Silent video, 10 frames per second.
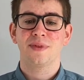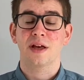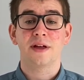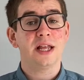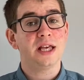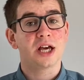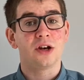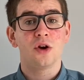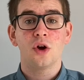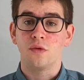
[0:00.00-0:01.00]
And then he
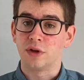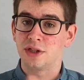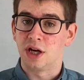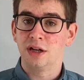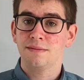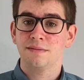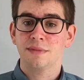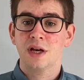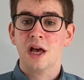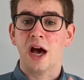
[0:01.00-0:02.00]
can return
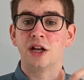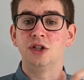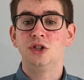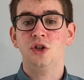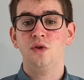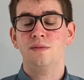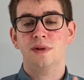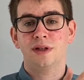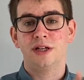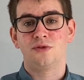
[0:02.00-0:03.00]
and assume
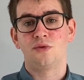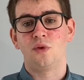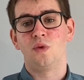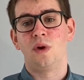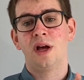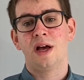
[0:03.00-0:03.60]
his rule